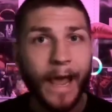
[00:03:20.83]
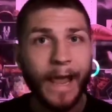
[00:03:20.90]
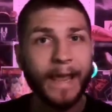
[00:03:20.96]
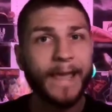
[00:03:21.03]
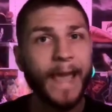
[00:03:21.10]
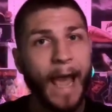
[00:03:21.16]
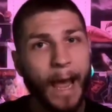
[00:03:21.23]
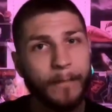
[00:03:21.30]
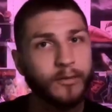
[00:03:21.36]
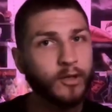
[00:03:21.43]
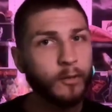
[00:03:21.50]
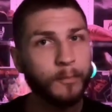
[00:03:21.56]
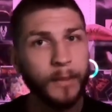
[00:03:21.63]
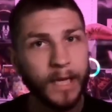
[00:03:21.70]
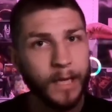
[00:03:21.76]
and
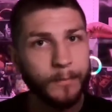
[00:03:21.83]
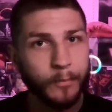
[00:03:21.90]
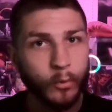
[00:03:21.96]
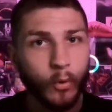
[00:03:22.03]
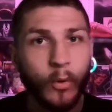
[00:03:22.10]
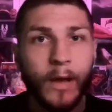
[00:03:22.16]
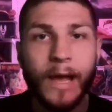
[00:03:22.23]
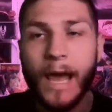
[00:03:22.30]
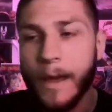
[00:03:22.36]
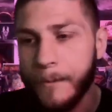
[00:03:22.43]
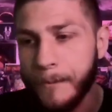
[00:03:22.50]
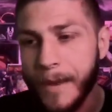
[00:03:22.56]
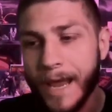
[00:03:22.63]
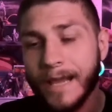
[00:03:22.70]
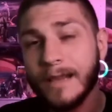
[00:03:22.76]
capture people
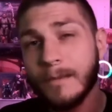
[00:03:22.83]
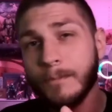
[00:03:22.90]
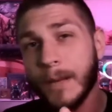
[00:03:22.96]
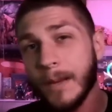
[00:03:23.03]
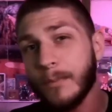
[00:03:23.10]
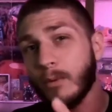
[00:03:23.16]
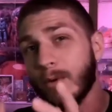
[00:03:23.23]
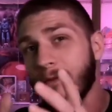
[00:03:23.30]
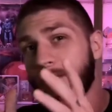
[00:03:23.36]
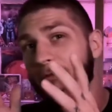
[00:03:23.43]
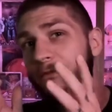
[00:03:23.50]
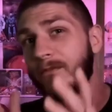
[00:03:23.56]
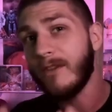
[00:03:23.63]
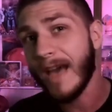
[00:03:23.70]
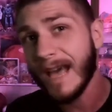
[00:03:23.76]
and make people
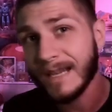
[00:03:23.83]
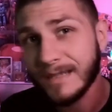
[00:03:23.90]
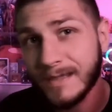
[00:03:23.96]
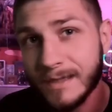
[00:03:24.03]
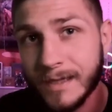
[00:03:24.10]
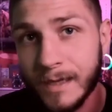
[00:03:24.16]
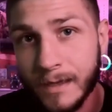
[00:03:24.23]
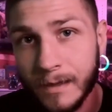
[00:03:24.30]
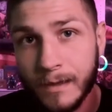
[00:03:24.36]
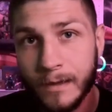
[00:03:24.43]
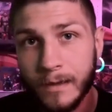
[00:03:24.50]
invest